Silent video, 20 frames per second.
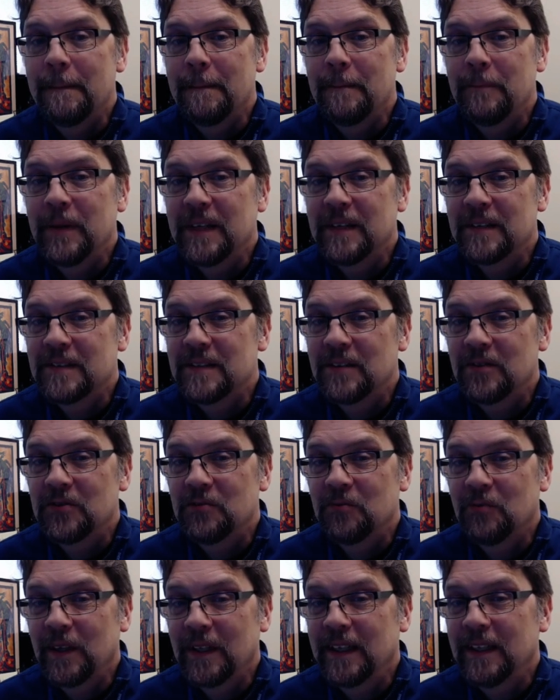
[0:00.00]
Because
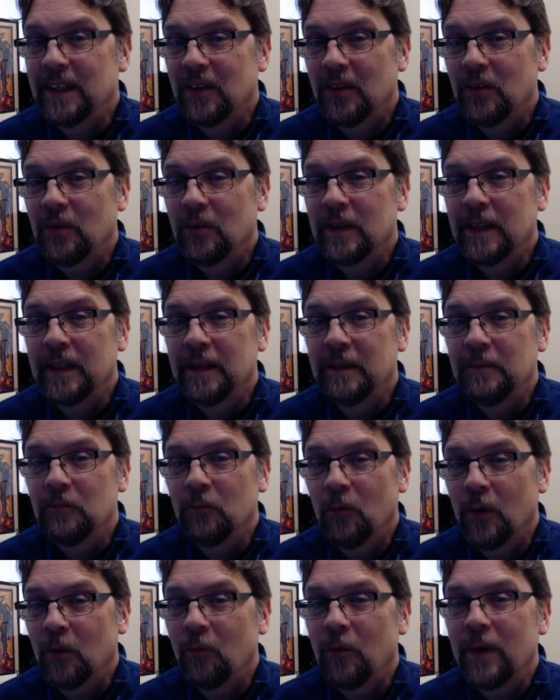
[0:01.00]
there's really only
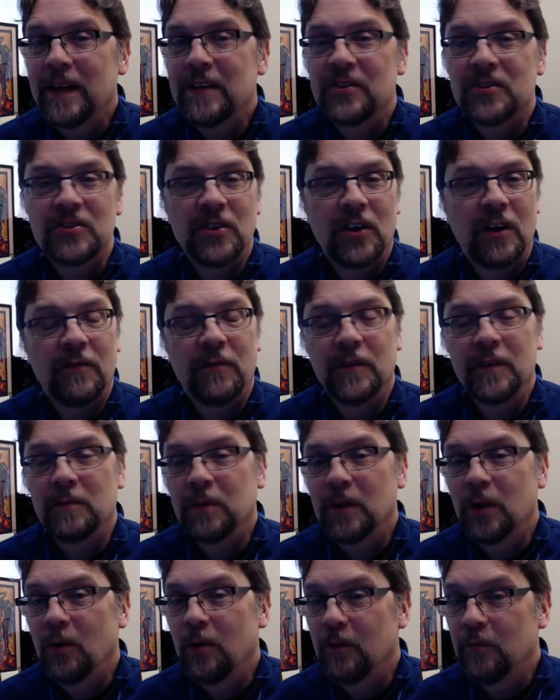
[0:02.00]
one way to soften the
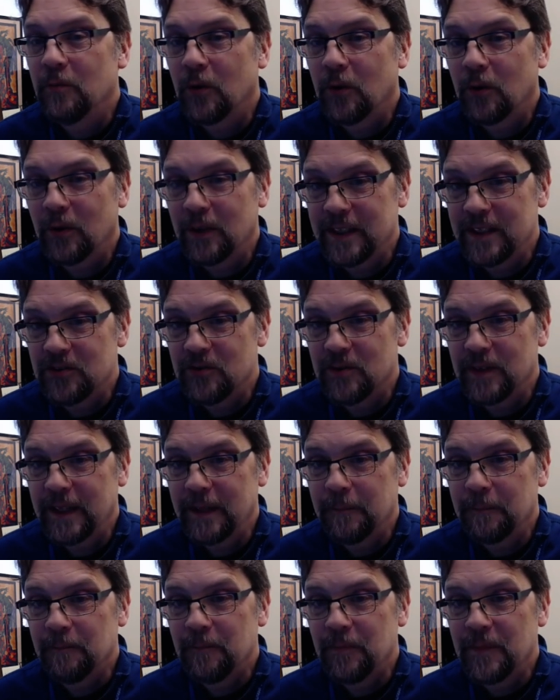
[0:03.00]
blow of moral
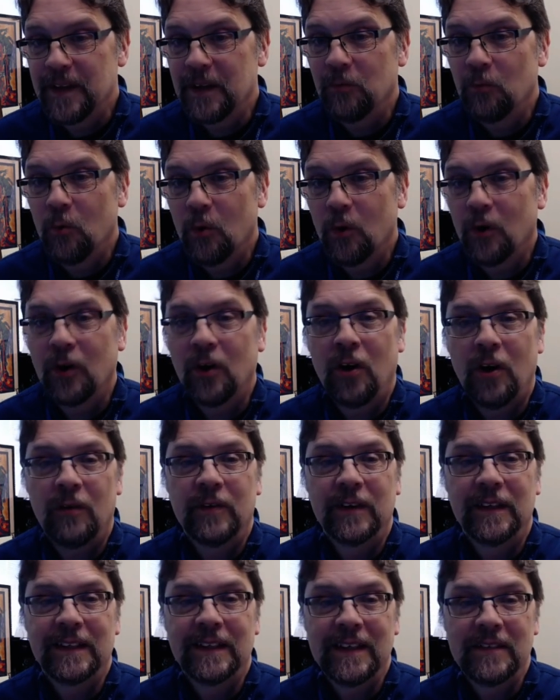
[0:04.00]
injury that war
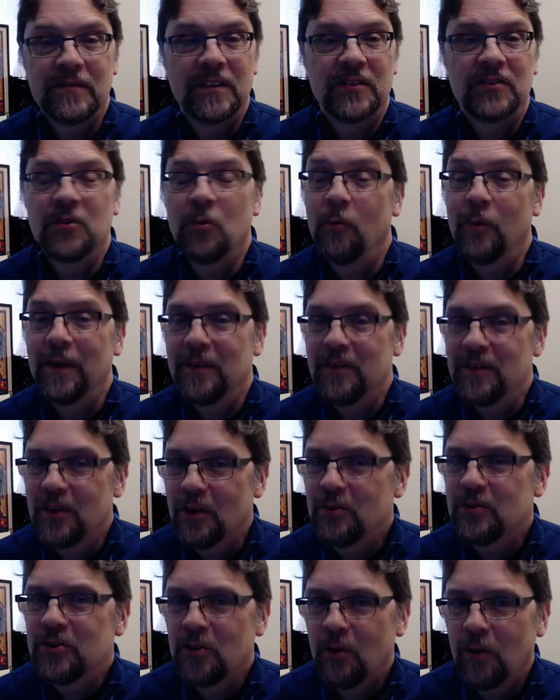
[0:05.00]
often leaves us with
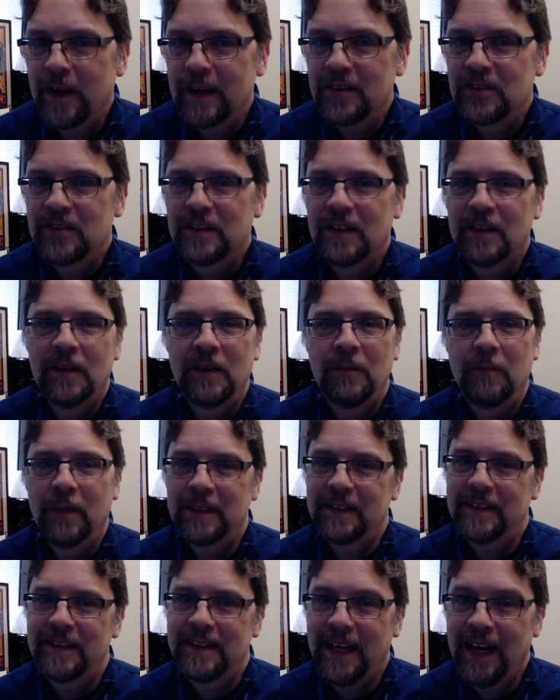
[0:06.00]
no choice
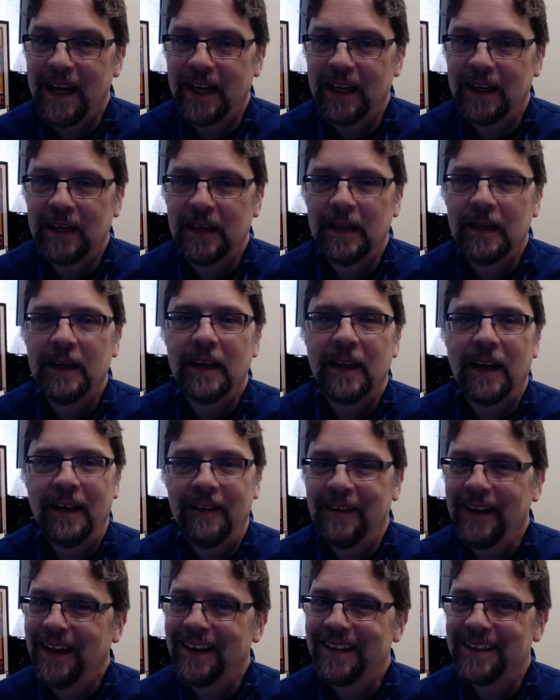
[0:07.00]
but to take,
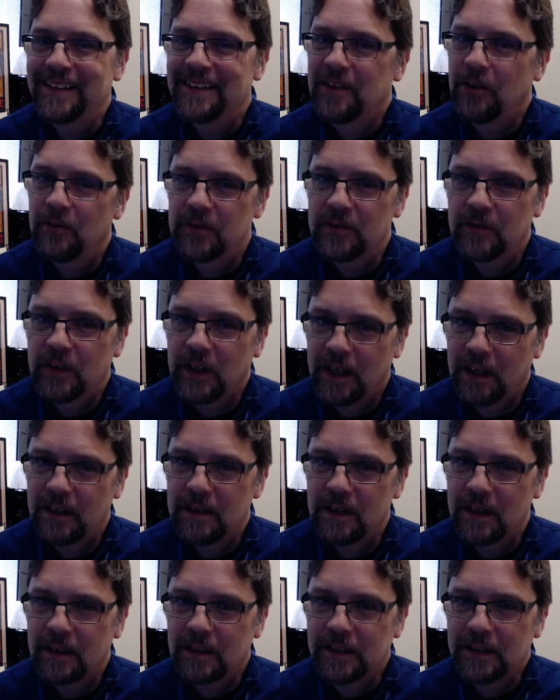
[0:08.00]
and that is codes of
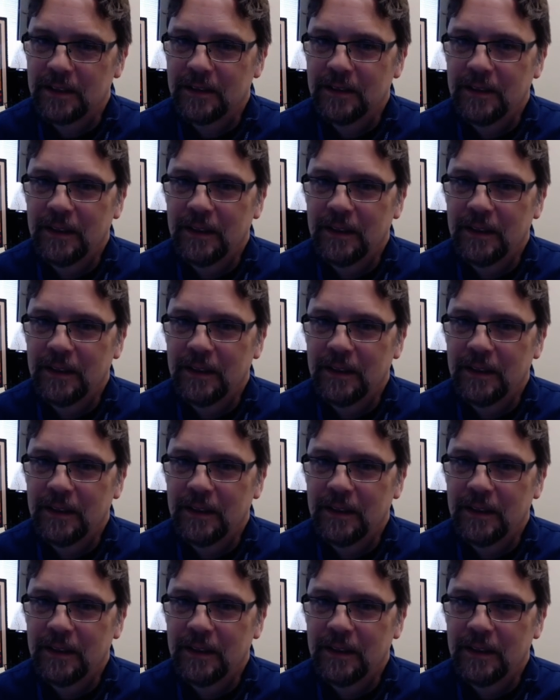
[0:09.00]
conduct.